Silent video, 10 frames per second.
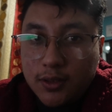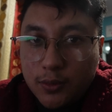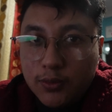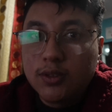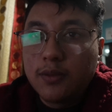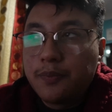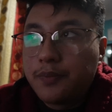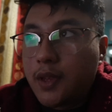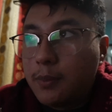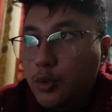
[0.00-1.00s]
do some
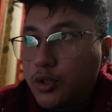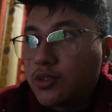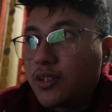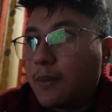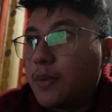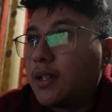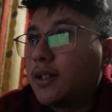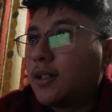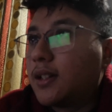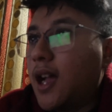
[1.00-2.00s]
bootstrapping
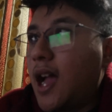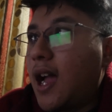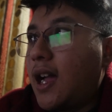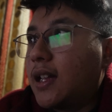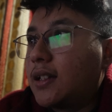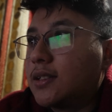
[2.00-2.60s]
and